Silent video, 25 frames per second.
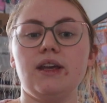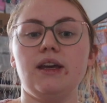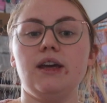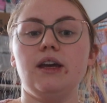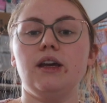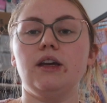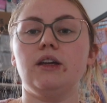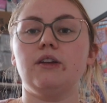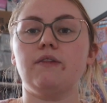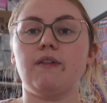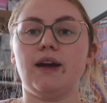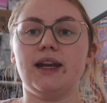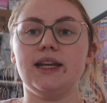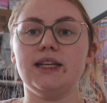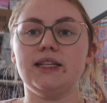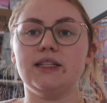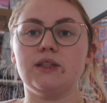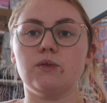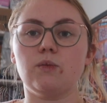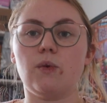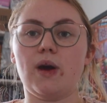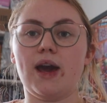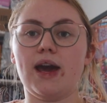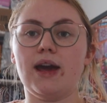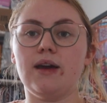A granny
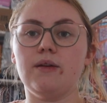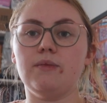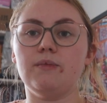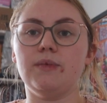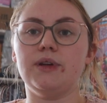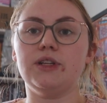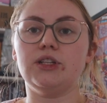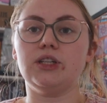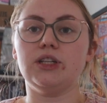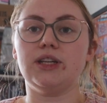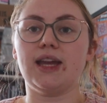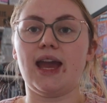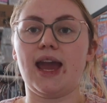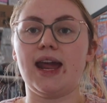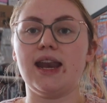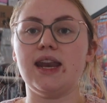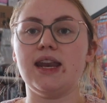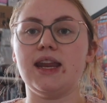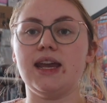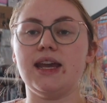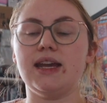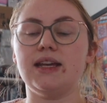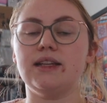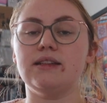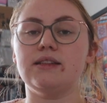square, which
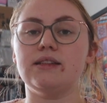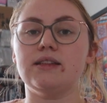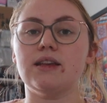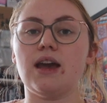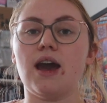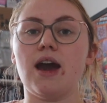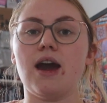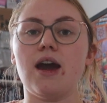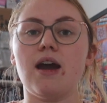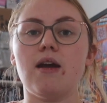again is